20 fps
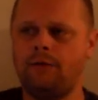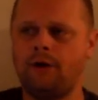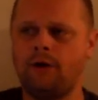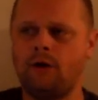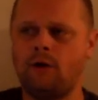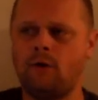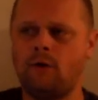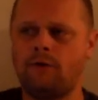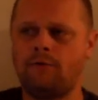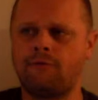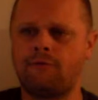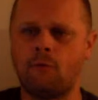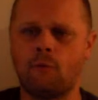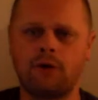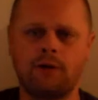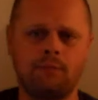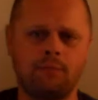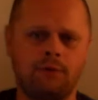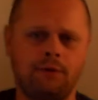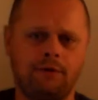There are
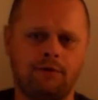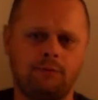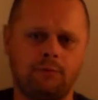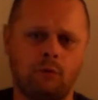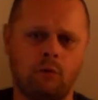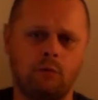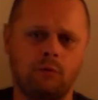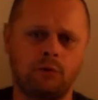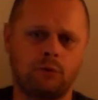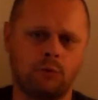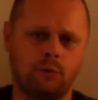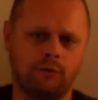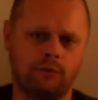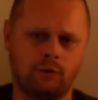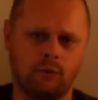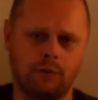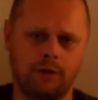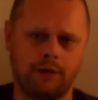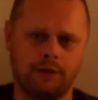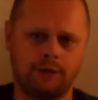40 plus multiple
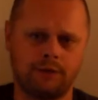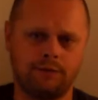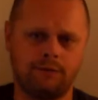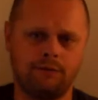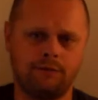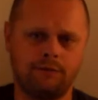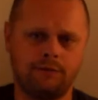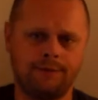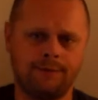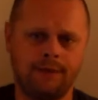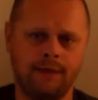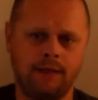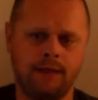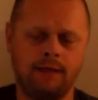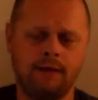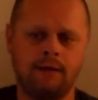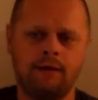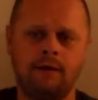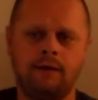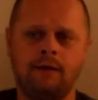choice questions.
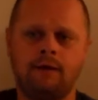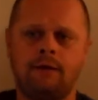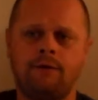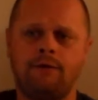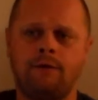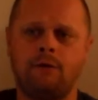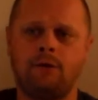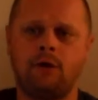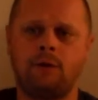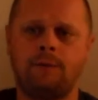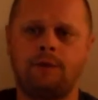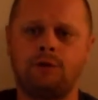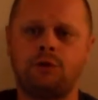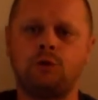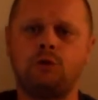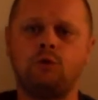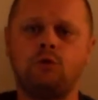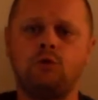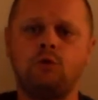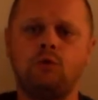There are going to be
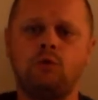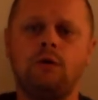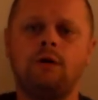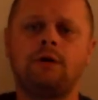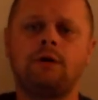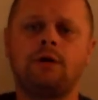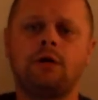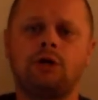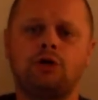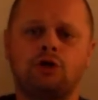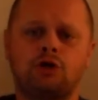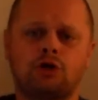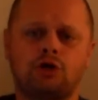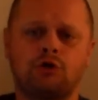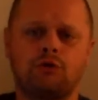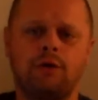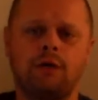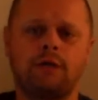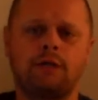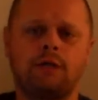2
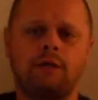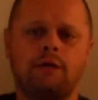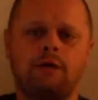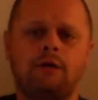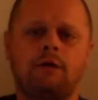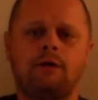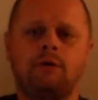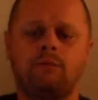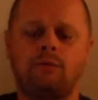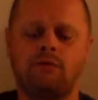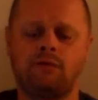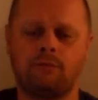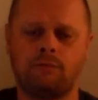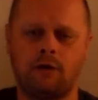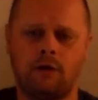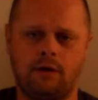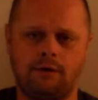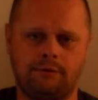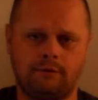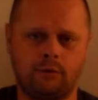constructed
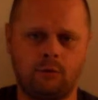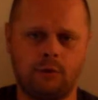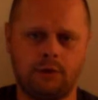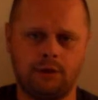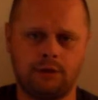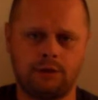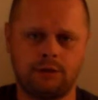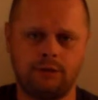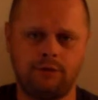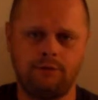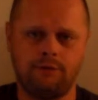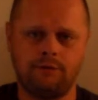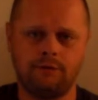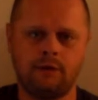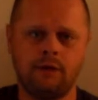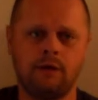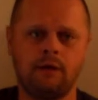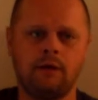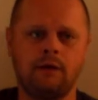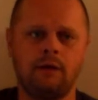response
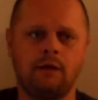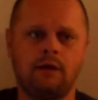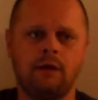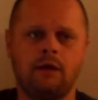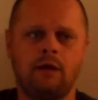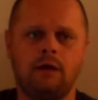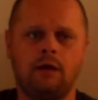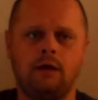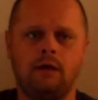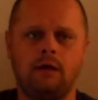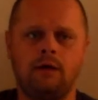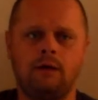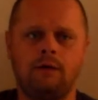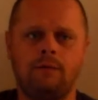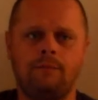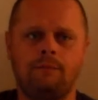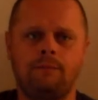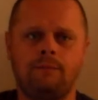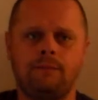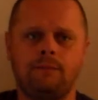questions.
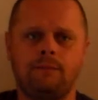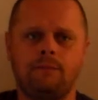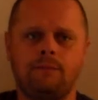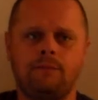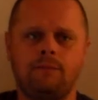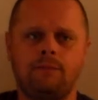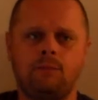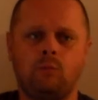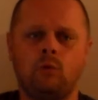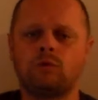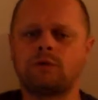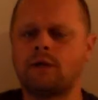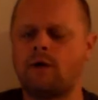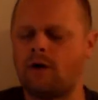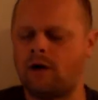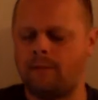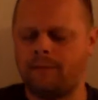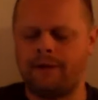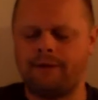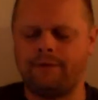We'll
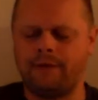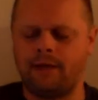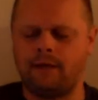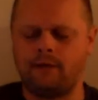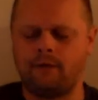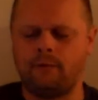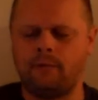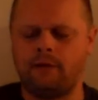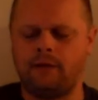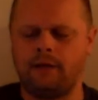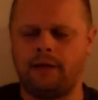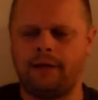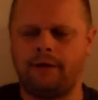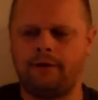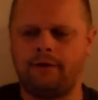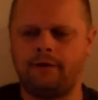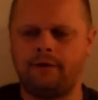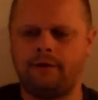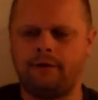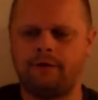talk about that a little bit
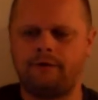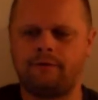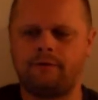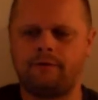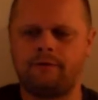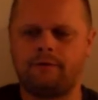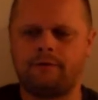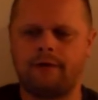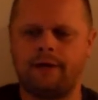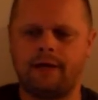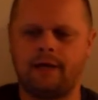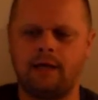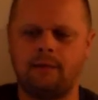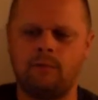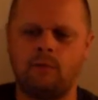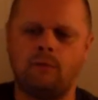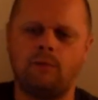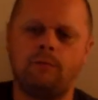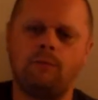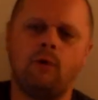later here in just a
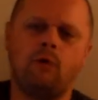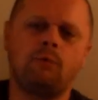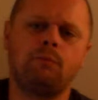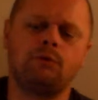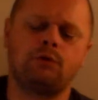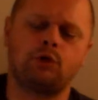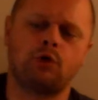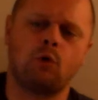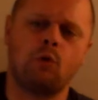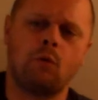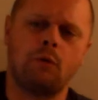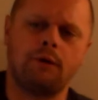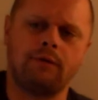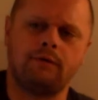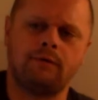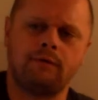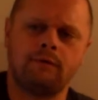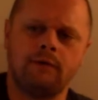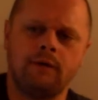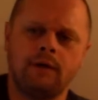second. But with multiple
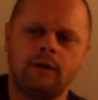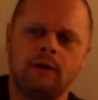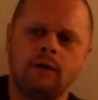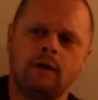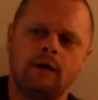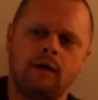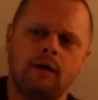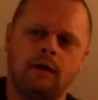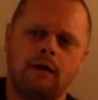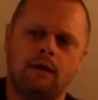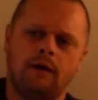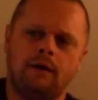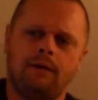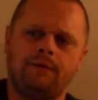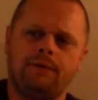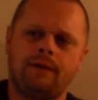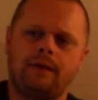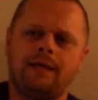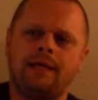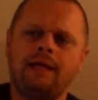choice,
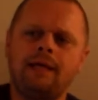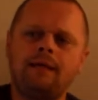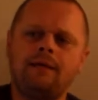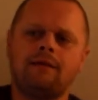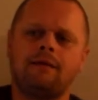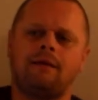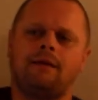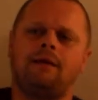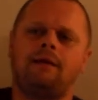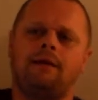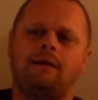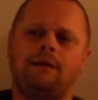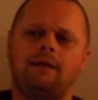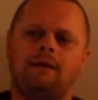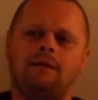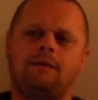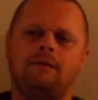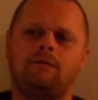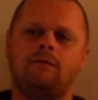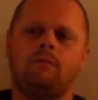the key thing
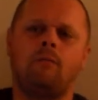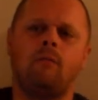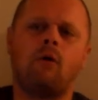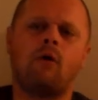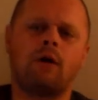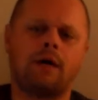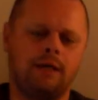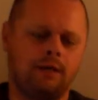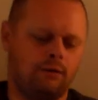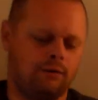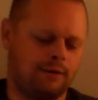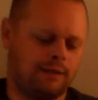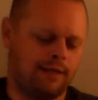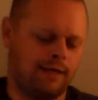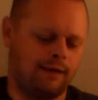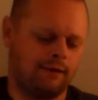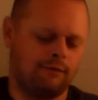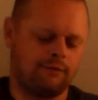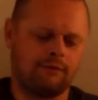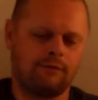is marking your
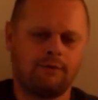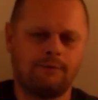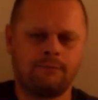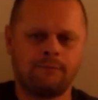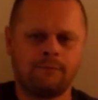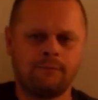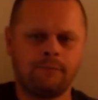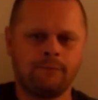test.